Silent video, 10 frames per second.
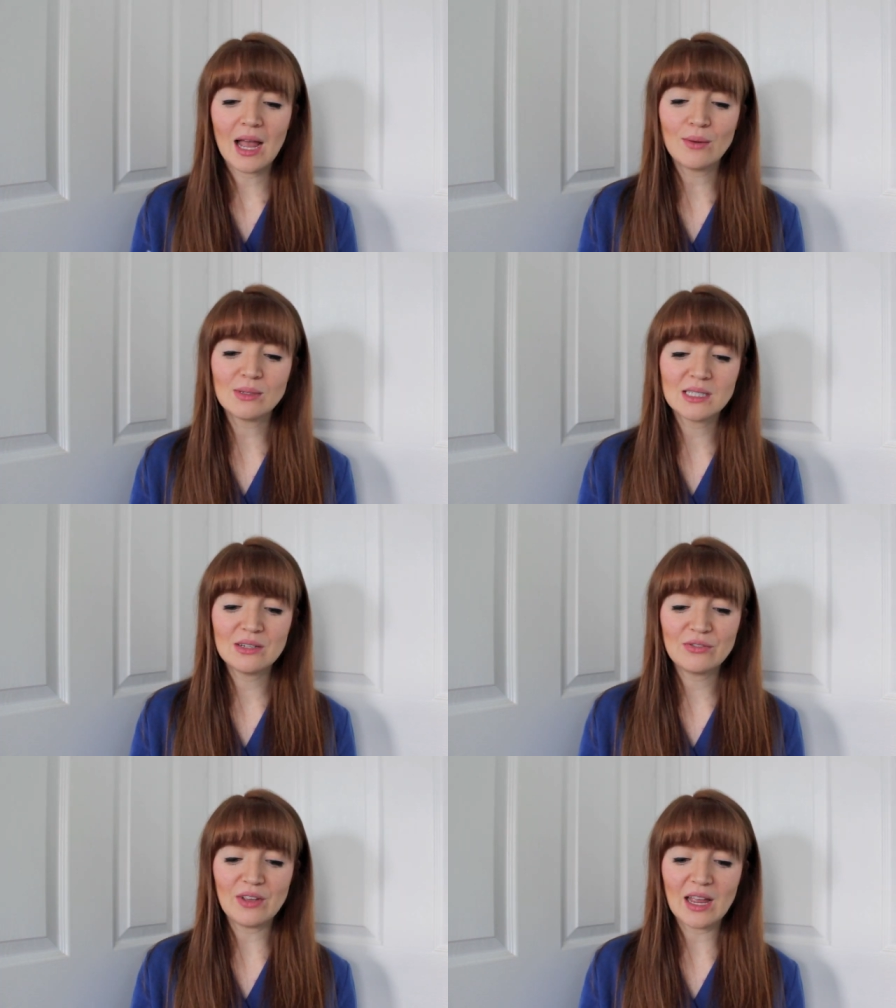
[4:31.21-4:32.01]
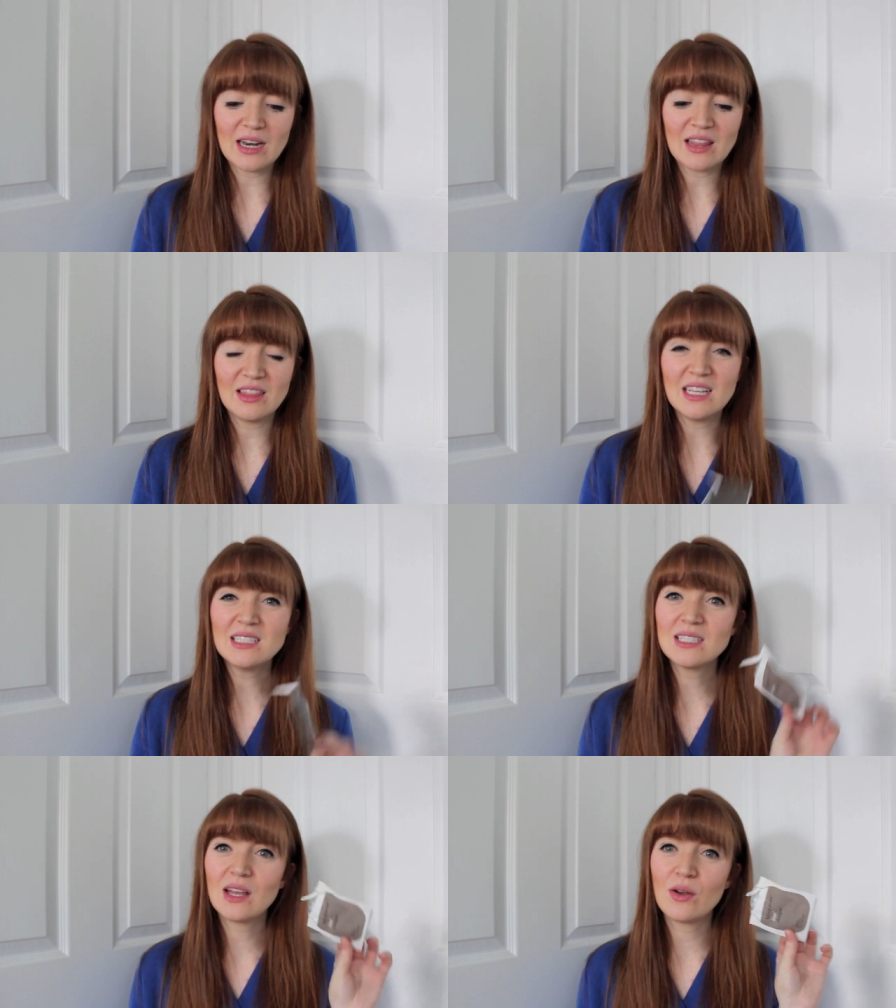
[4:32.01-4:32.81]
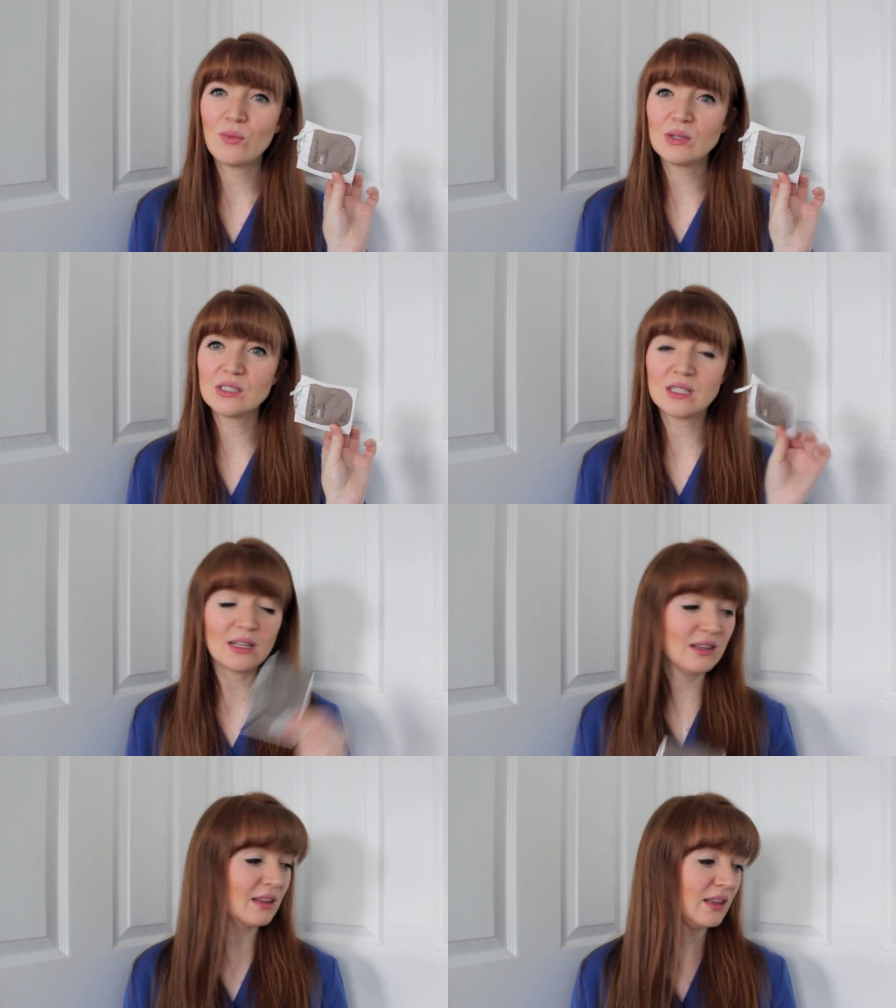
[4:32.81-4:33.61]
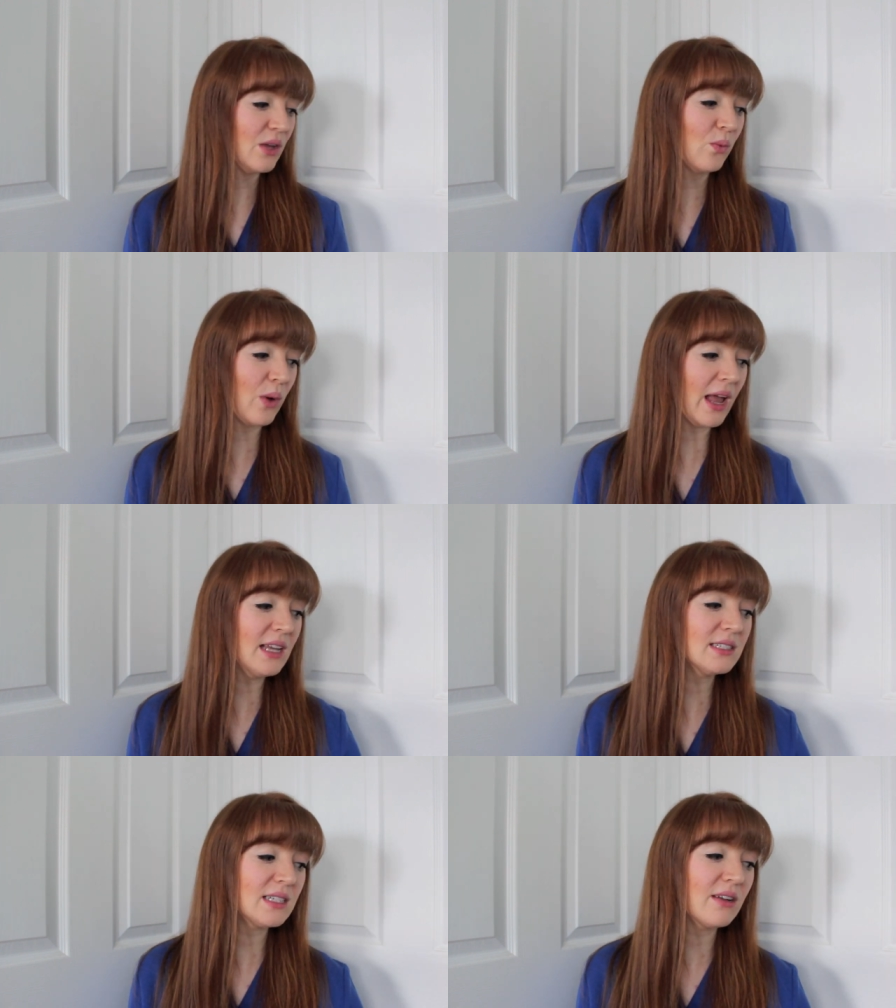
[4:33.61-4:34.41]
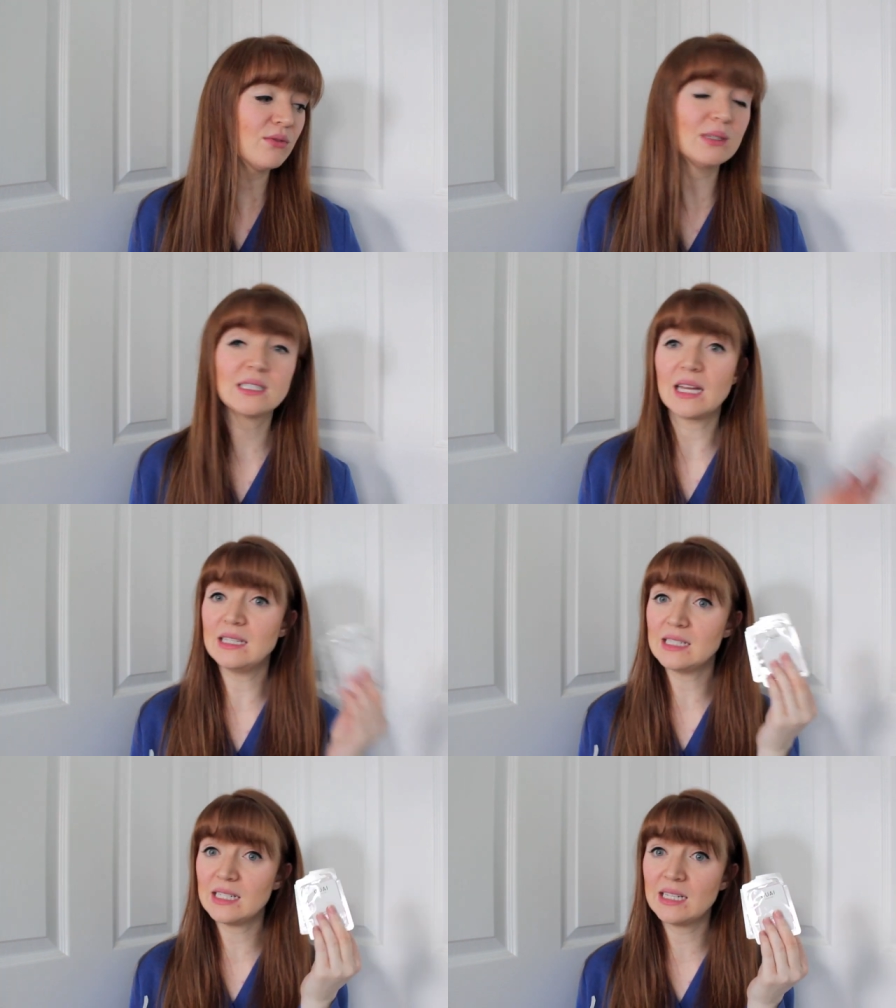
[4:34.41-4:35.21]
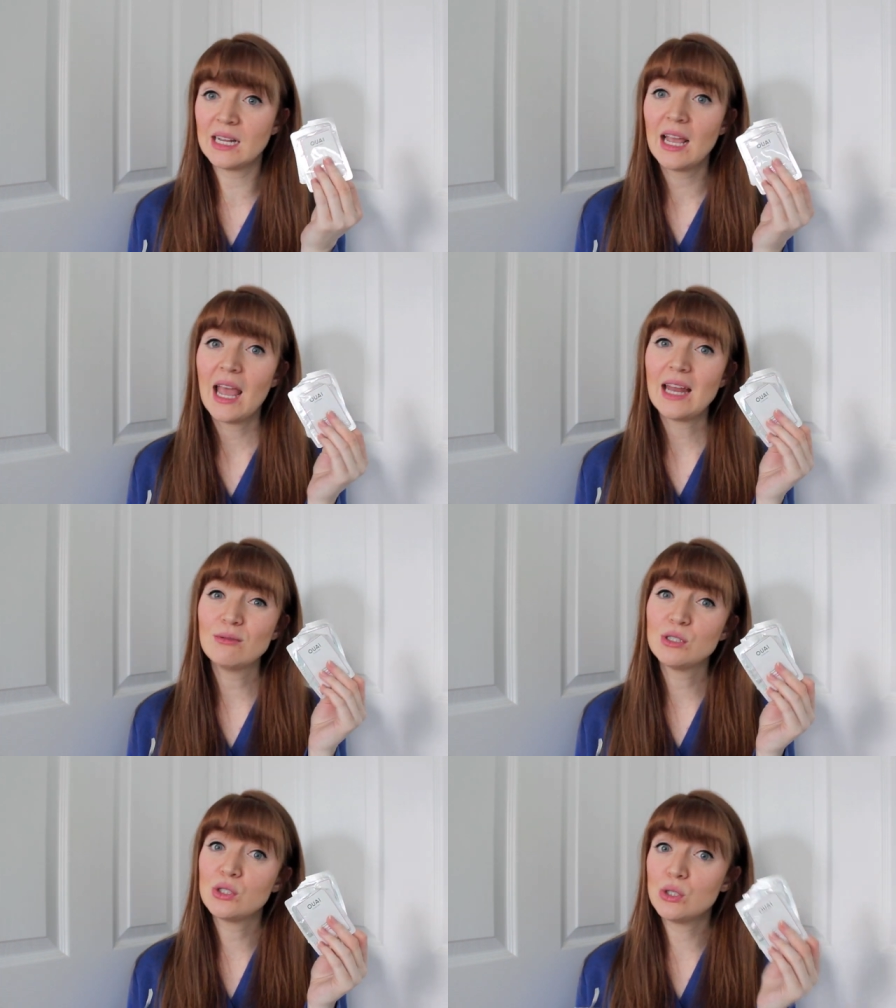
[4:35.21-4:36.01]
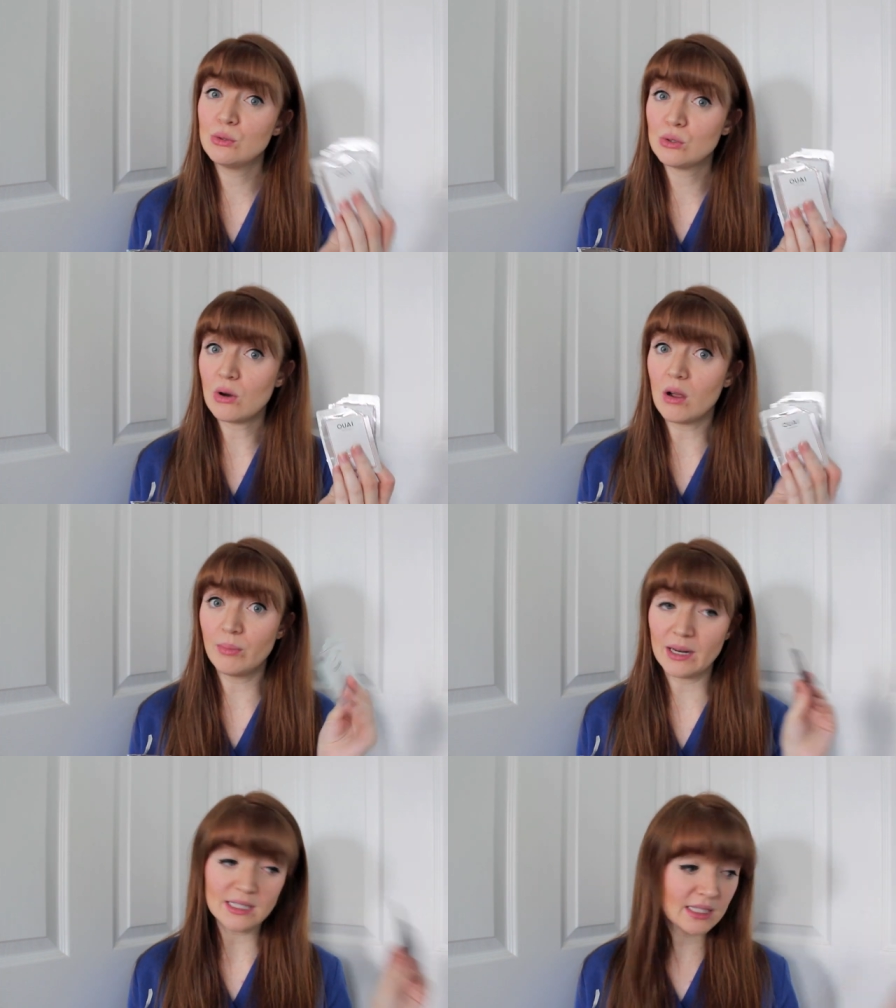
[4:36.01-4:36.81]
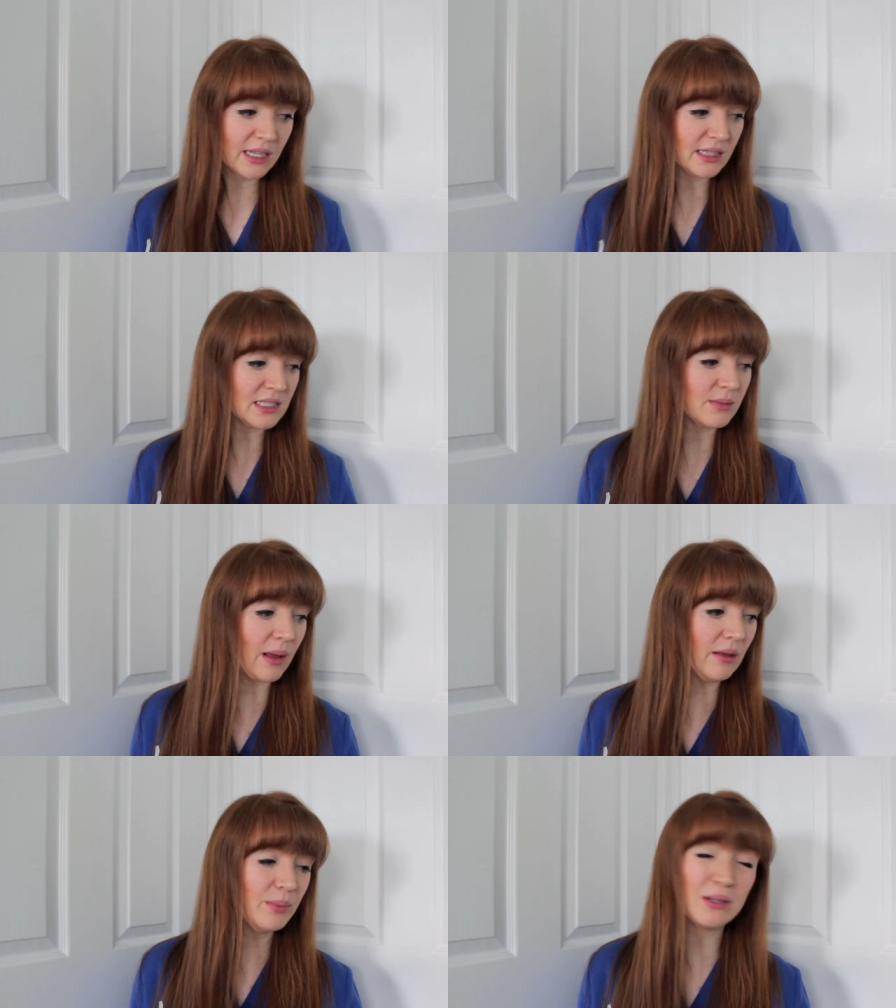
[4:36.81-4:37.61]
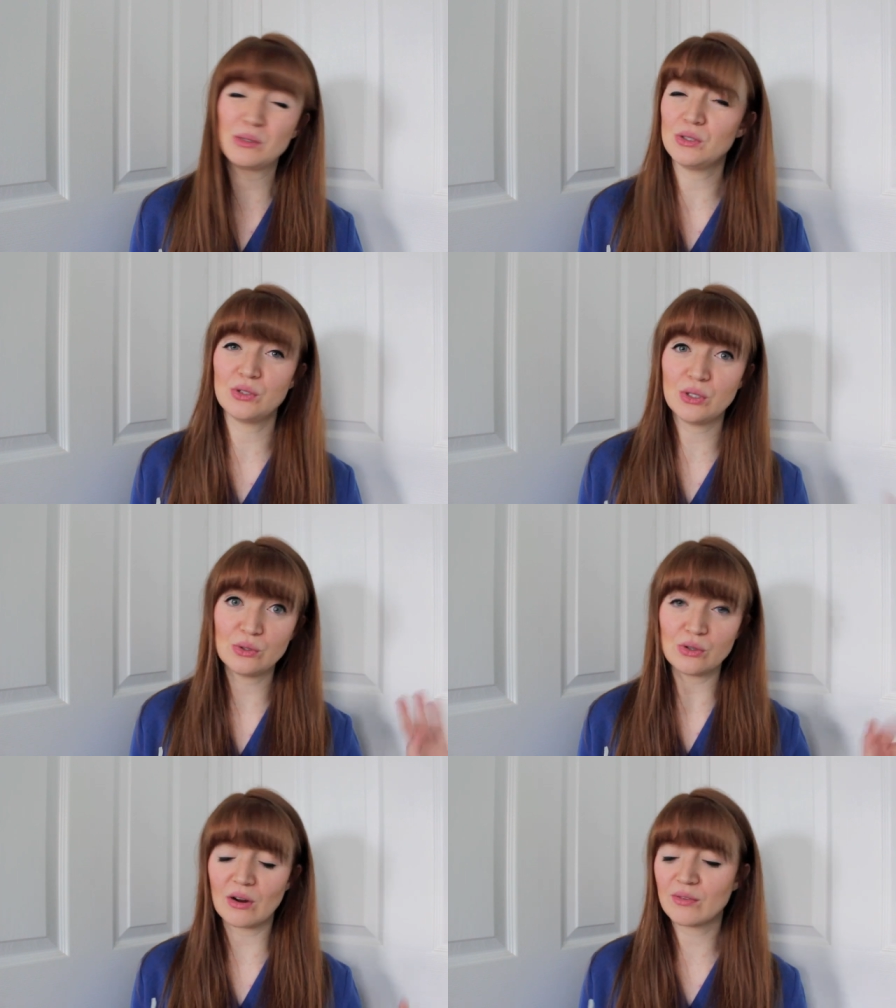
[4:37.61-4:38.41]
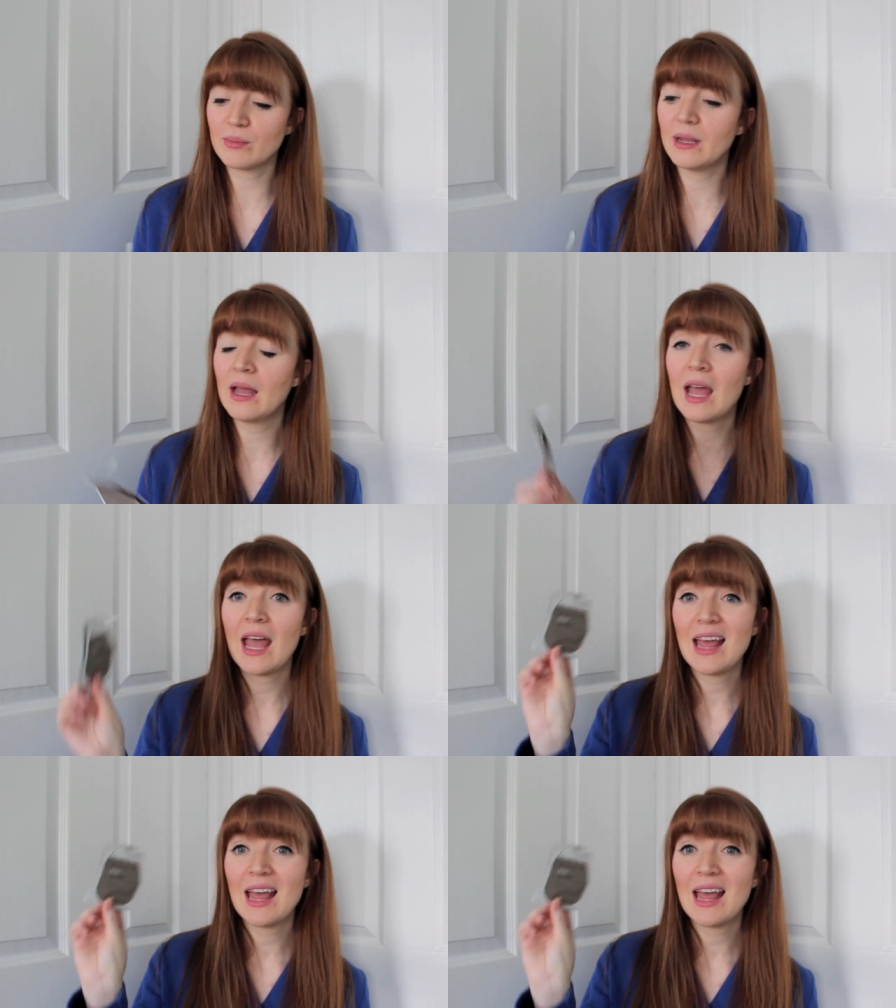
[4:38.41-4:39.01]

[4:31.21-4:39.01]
I wasn't a fan. This was, the Way stuff was scented and it was just too strong, but I did like the smell, but it was just too strong for me.